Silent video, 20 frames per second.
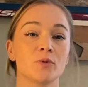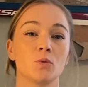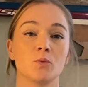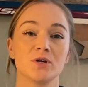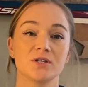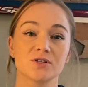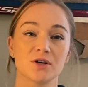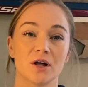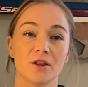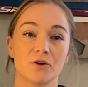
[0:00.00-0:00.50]
we
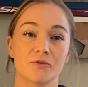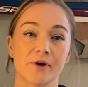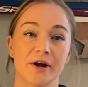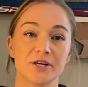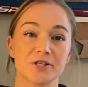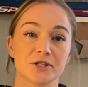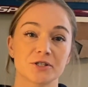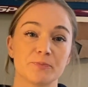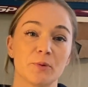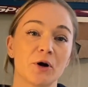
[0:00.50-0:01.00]
saw the
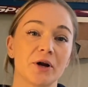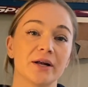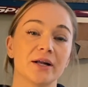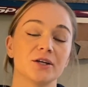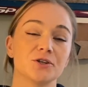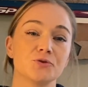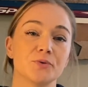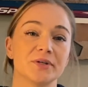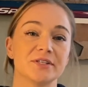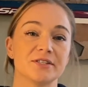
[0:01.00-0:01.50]
Rangers put it
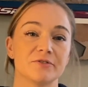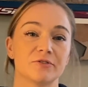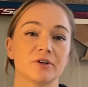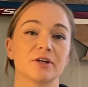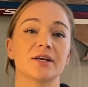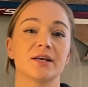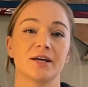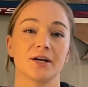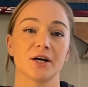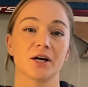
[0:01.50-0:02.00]
into a
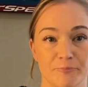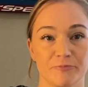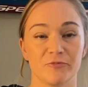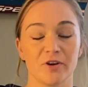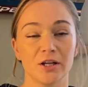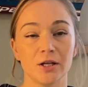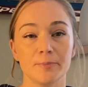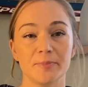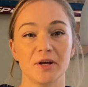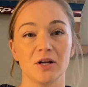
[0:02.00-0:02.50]
different gear.
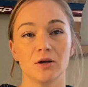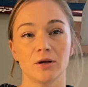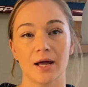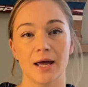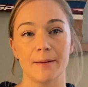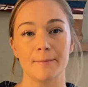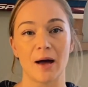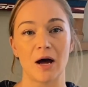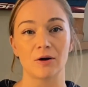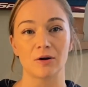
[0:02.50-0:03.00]
Filippito
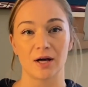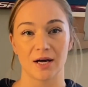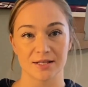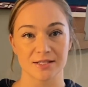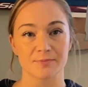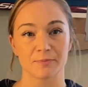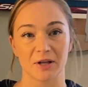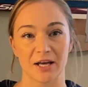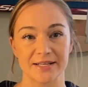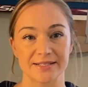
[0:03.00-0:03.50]
came out
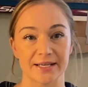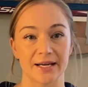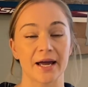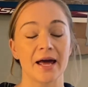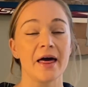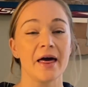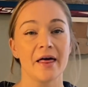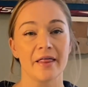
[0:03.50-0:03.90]
guns blazing.